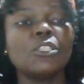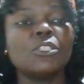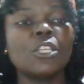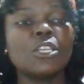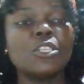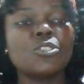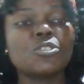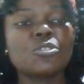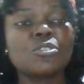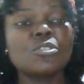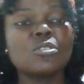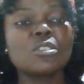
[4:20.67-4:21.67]
They
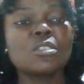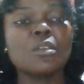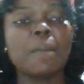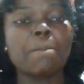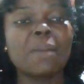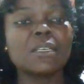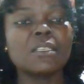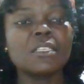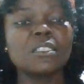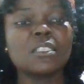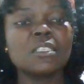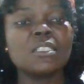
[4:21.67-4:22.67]
introduced
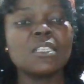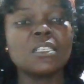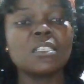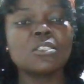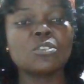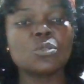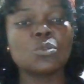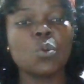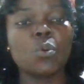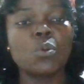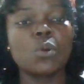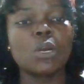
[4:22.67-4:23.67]
magnetic
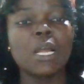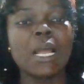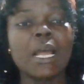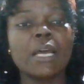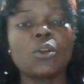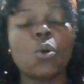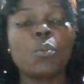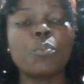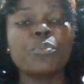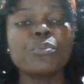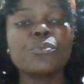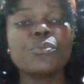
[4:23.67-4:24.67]
desktop and
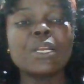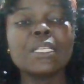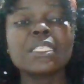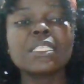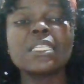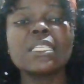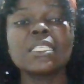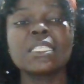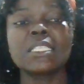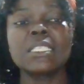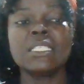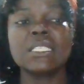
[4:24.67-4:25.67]
operating
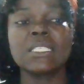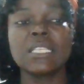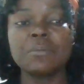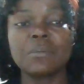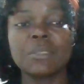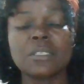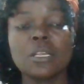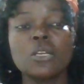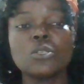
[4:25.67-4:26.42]
systems.